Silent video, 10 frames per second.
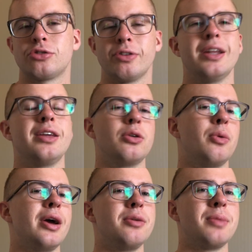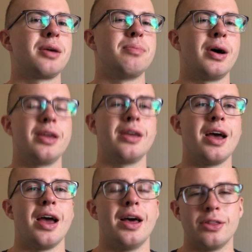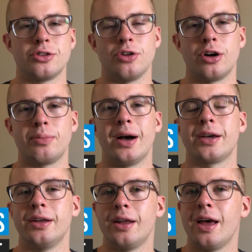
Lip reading: really the way you make money in the stock market,